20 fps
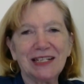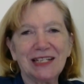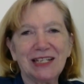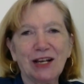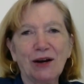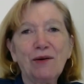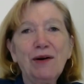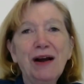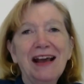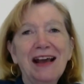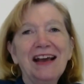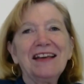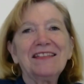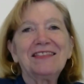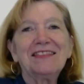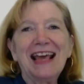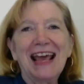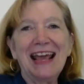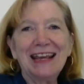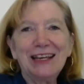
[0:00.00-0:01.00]
So
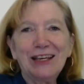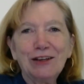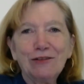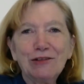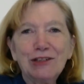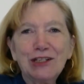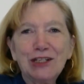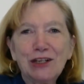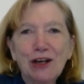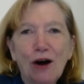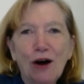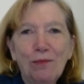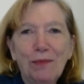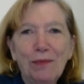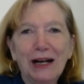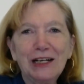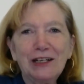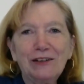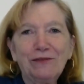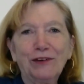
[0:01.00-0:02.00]
thank you so
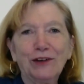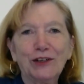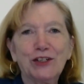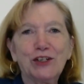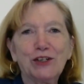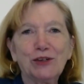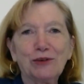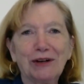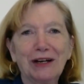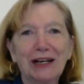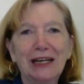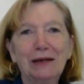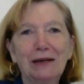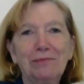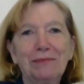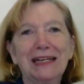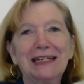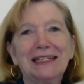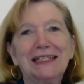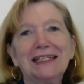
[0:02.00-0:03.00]
much for joining
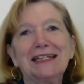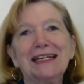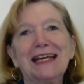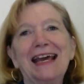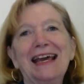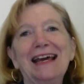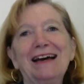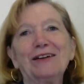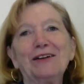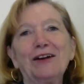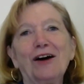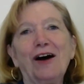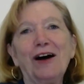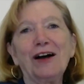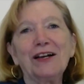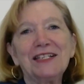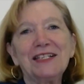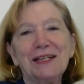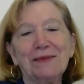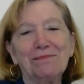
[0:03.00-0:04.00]
me today on
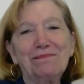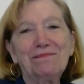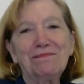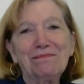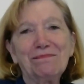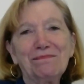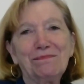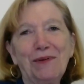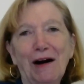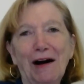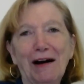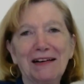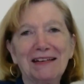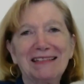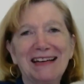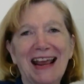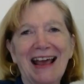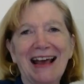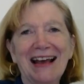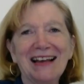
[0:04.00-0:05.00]
Awesome
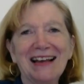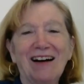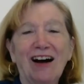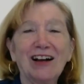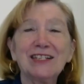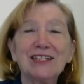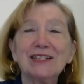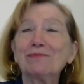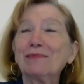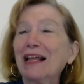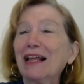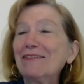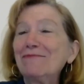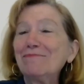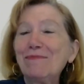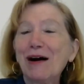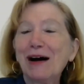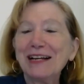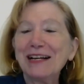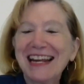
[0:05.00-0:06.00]
Podcast, Awesome Life
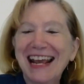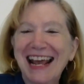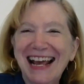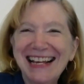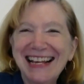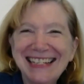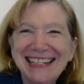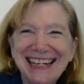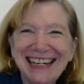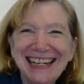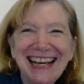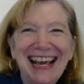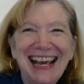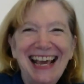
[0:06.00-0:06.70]
Podcast.